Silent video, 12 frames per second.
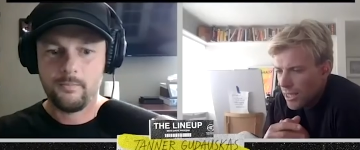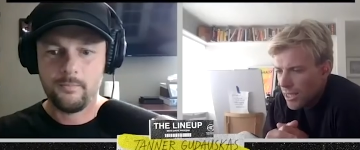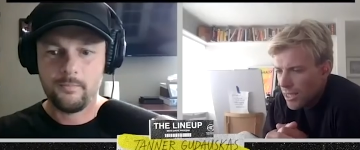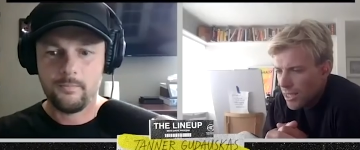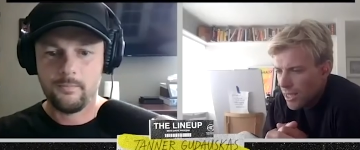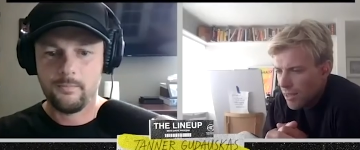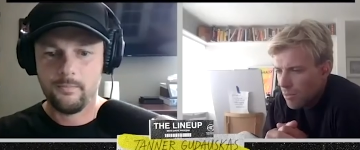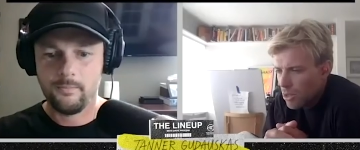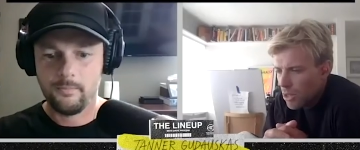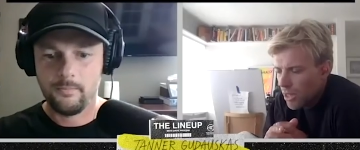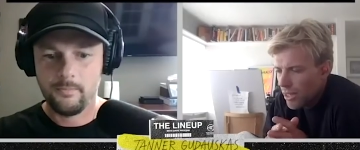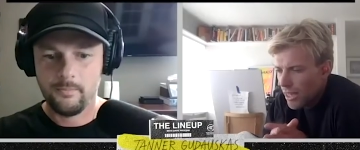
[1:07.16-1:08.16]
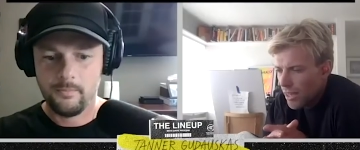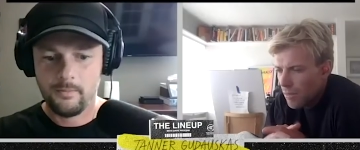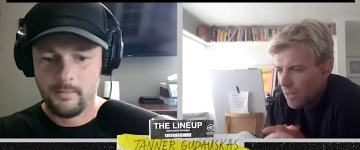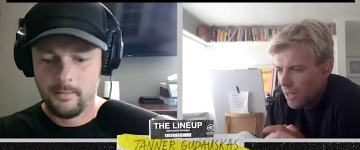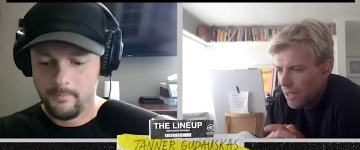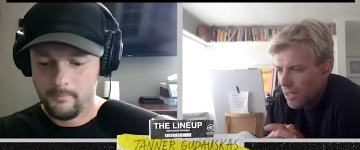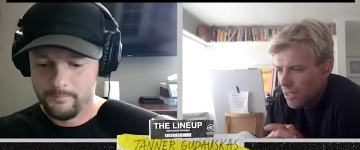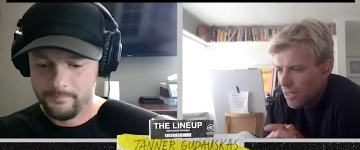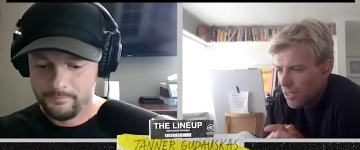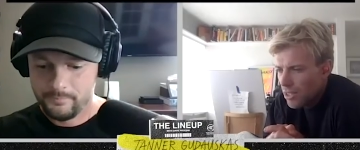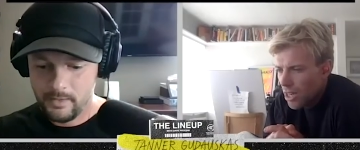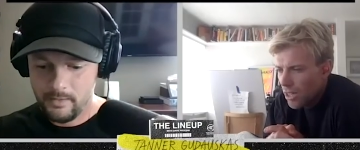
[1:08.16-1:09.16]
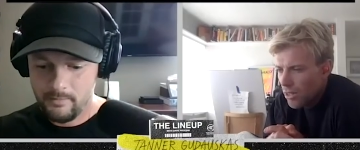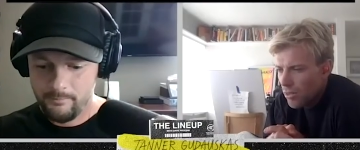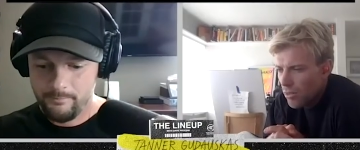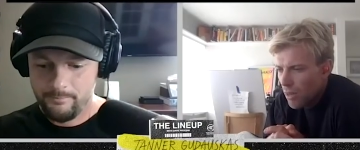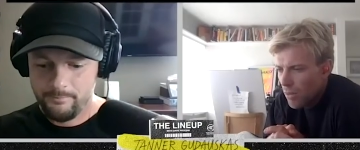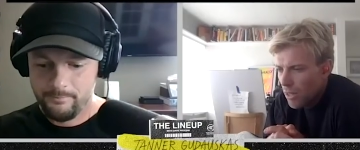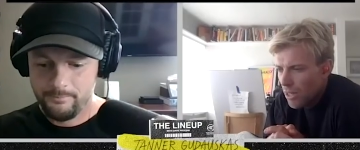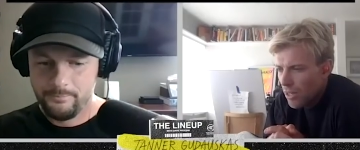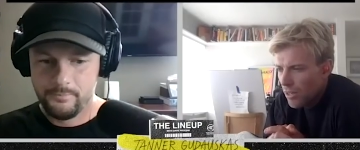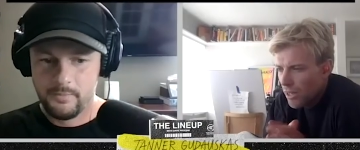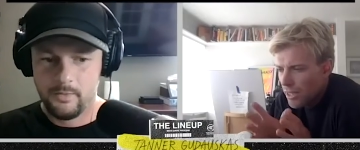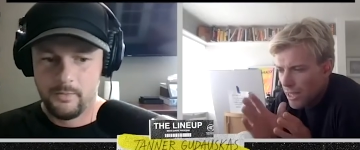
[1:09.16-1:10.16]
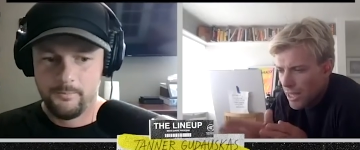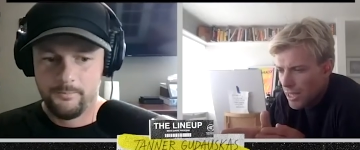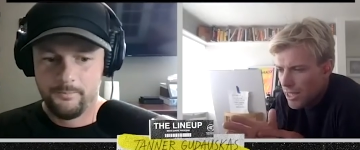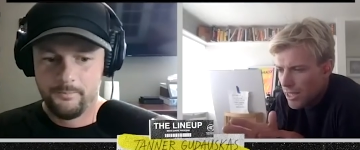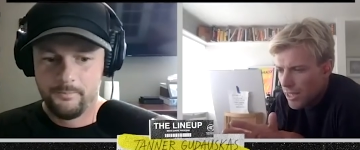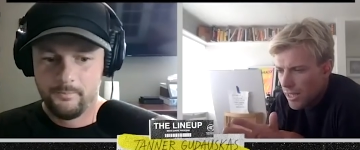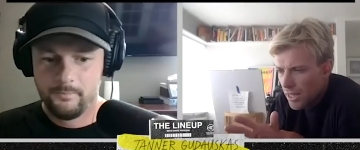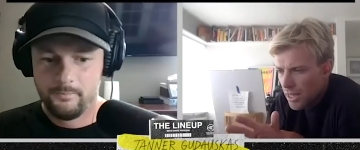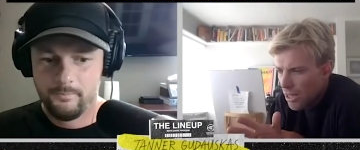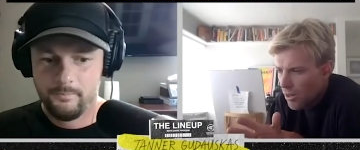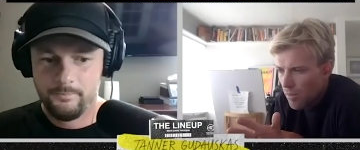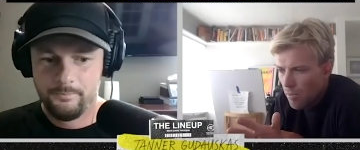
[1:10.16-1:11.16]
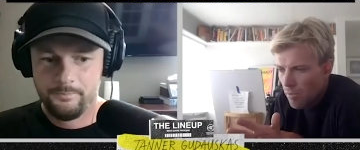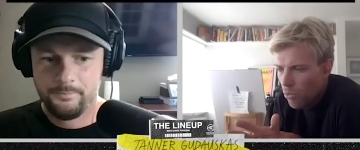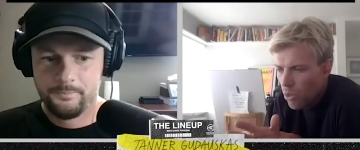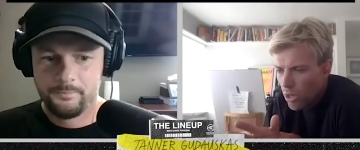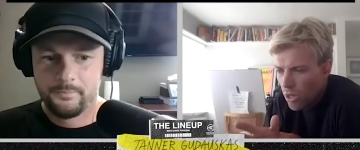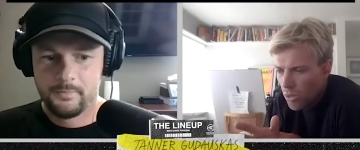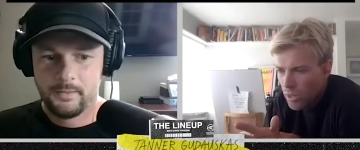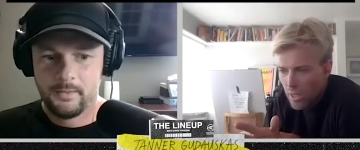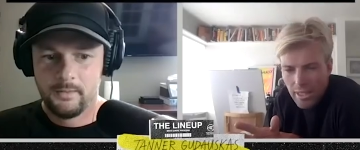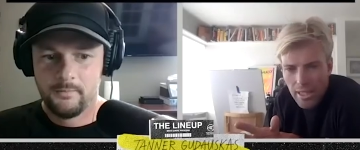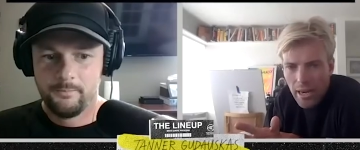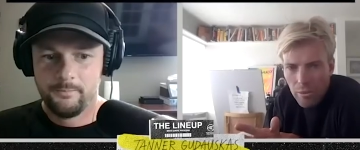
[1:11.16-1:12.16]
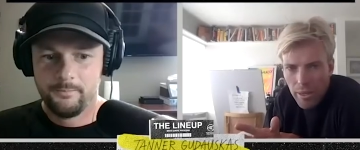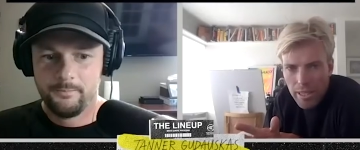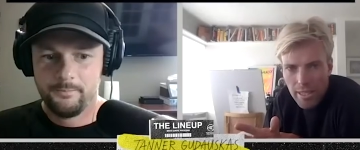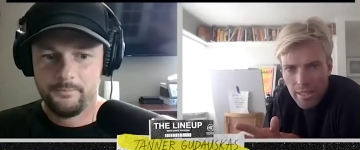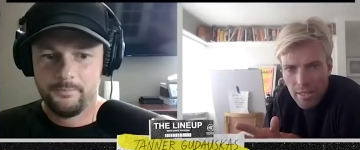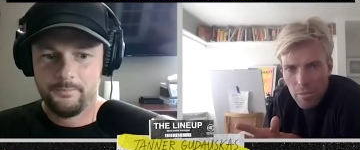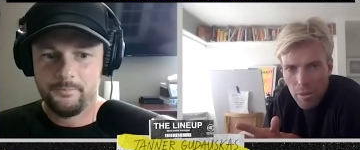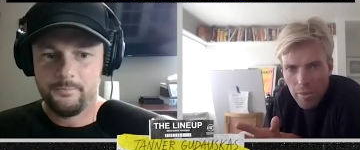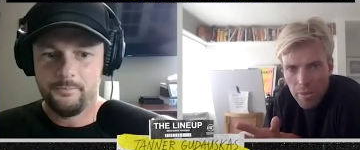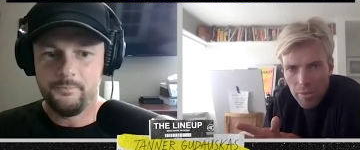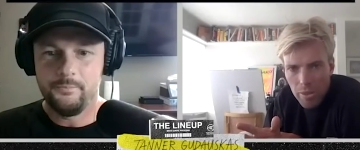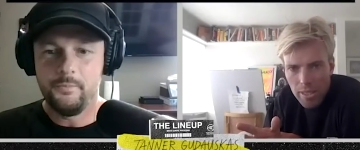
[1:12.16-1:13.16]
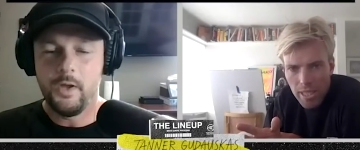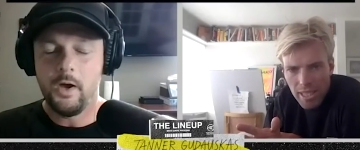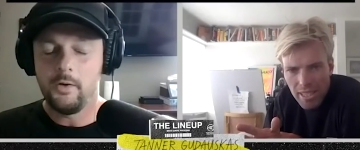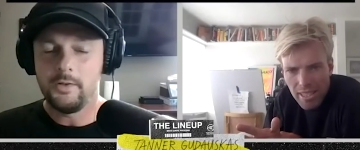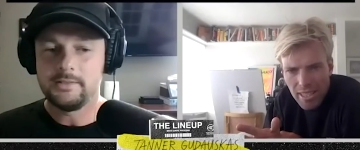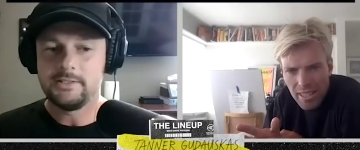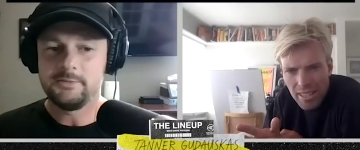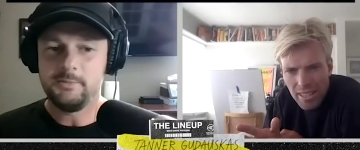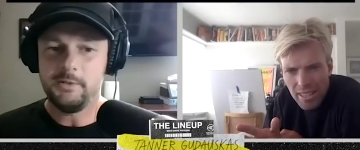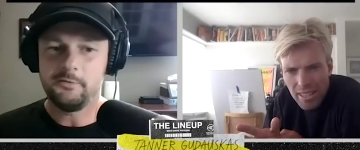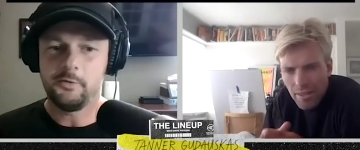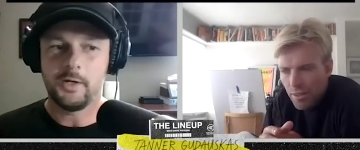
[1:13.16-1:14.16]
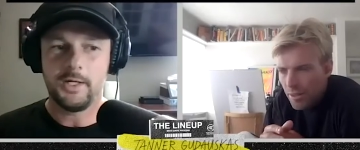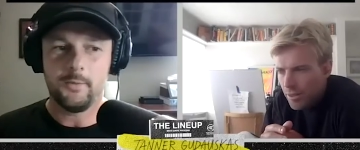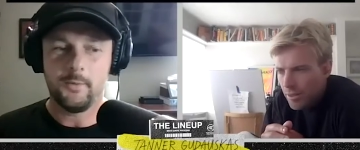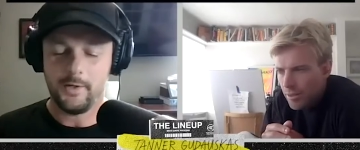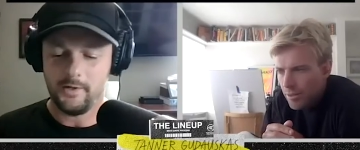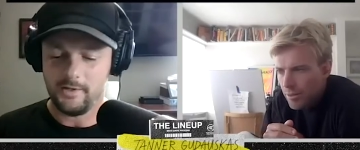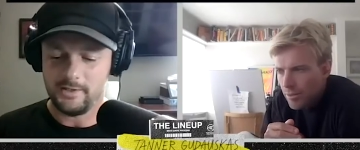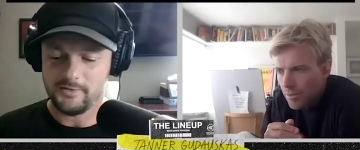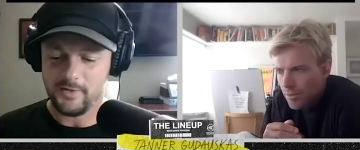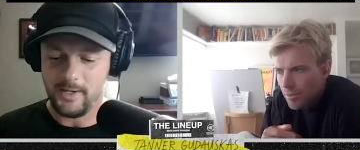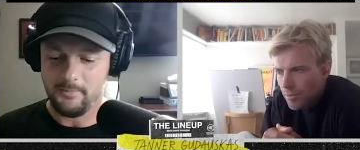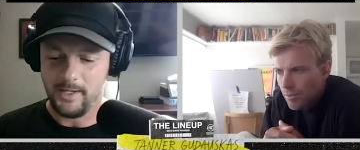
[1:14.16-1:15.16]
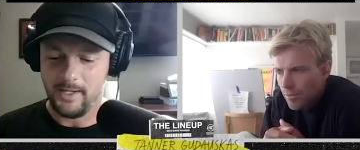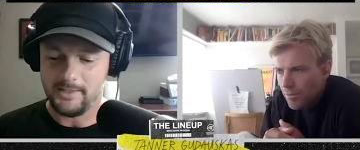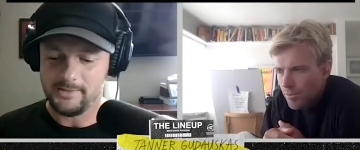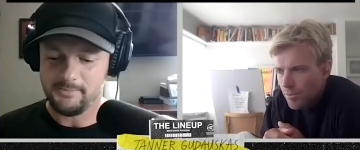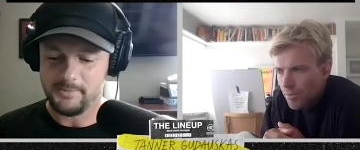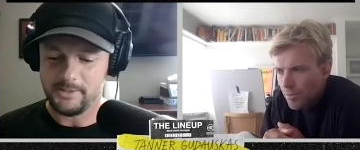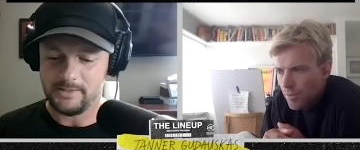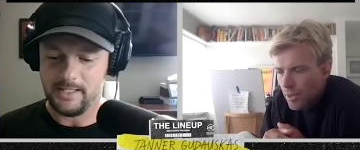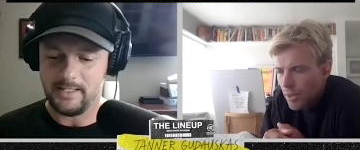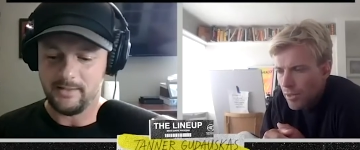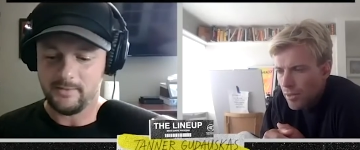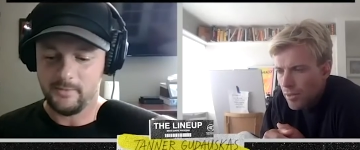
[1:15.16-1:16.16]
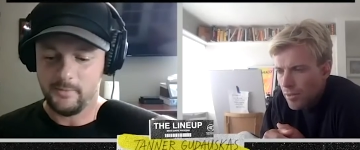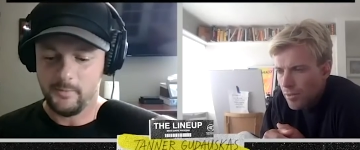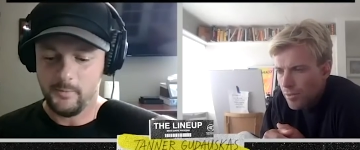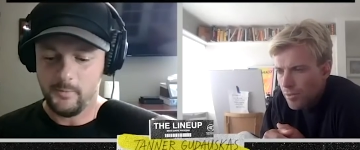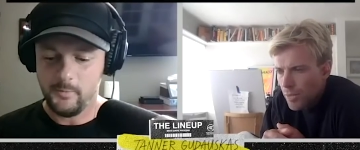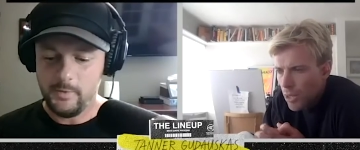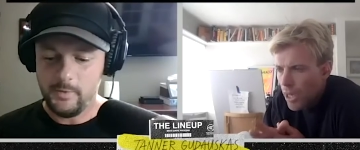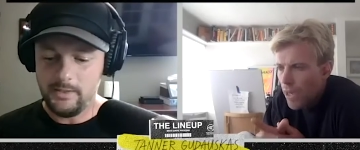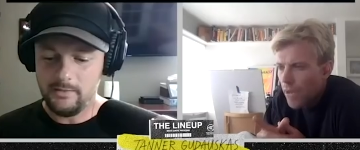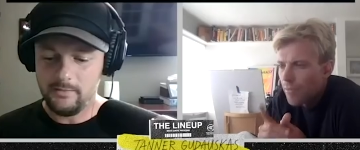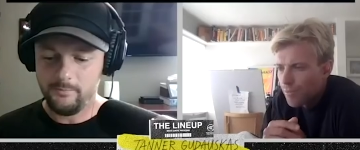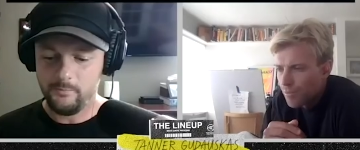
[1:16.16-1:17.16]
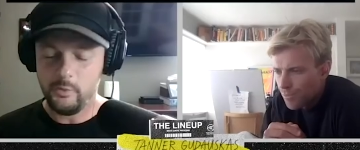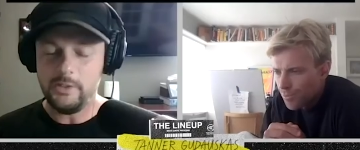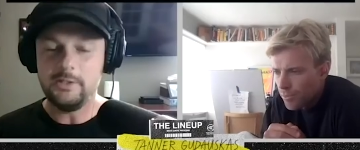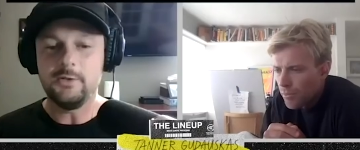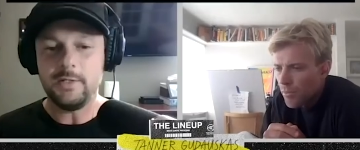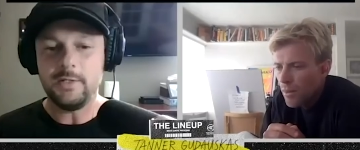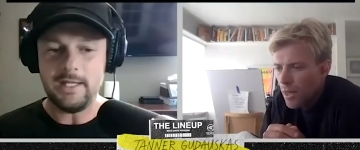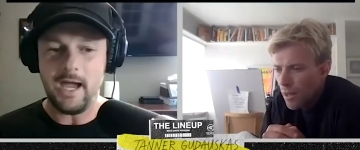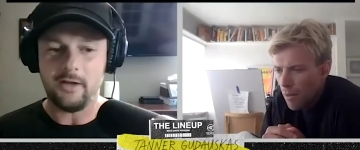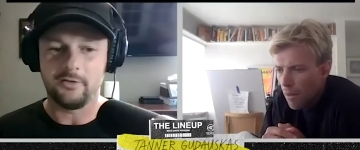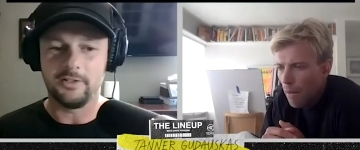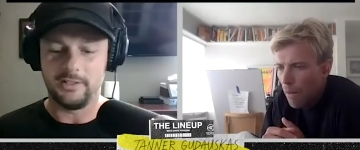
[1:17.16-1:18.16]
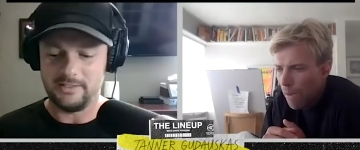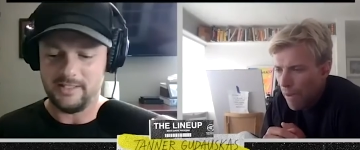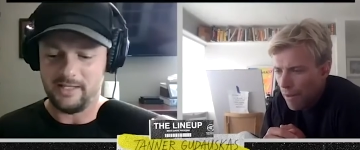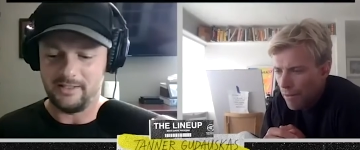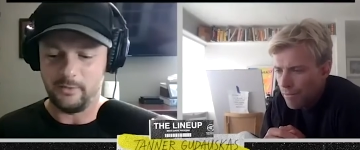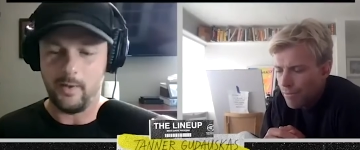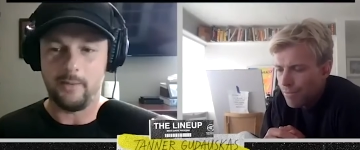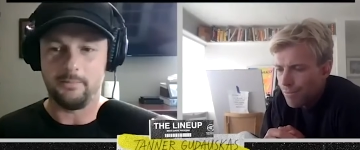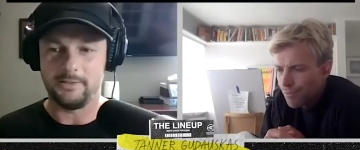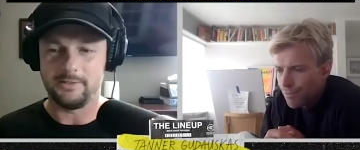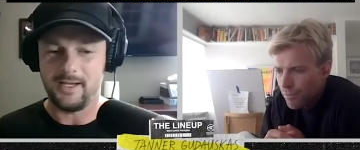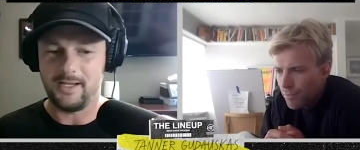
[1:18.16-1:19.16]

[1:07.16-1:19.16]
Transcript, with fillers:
Speaker 1: is this. I'm trying to think. I'm just jogging through memory here. This isn't the year that Wilco was in the title race at this moment?
Speaker 2: No, this is before he went on his rampage. But like we knew he had really deadly weapons,